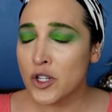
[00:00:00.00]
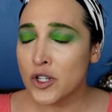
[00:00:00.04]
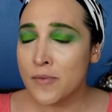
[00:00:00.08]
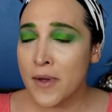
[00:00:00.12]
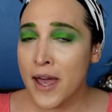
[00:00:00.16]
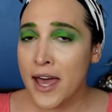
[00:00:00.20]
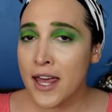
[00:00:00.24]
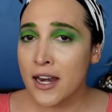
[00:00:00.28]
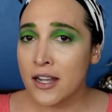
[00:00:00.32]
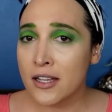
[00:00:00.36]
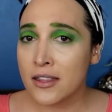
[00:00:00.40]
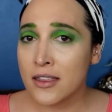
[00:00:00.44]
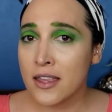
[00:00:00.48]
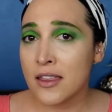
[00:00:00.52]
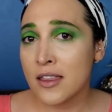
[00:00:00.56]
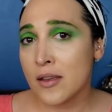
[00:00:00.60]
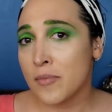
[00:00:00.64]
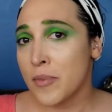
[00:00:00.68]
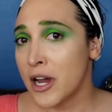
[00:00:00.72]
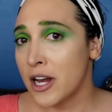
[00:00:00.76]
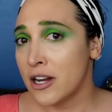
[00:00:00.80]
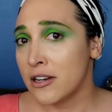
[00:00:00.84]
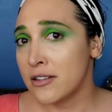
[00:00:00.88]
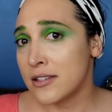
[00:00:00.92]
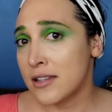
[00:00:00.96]
dramatic than the
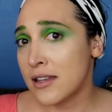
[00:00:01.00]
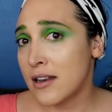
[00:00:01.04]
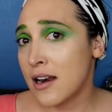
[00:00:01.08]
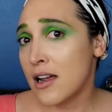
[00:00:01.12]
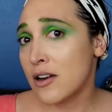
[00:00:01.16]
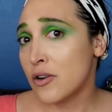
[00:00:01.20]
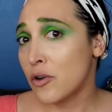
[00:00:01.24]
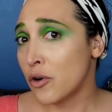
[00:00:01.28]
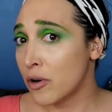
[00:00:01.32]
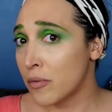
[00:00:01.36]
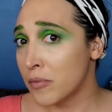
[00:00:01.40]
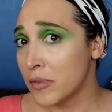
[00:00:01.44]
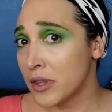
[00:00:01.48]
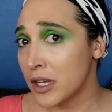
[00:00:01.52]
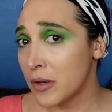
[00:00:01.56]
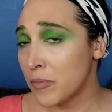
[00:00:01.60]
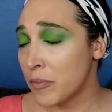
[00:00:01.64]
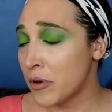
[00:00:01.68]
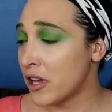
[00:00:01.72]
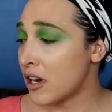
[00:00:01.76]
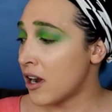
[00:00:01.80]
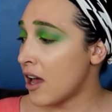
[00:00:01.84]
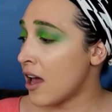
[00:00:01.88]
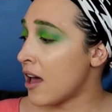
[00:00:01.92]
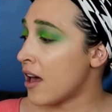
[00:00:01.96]
pairs that I normally
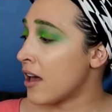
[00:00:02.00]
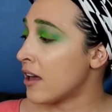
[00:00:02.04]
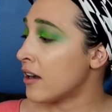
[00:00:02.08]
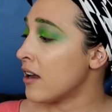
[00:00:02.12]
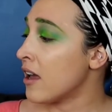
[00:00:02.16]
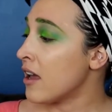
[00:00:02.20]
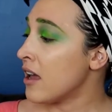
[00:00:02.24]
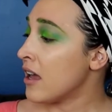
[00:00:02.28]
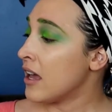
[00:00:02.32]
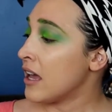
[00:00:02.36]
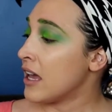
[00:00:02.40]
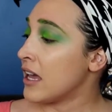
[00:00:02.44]
put on.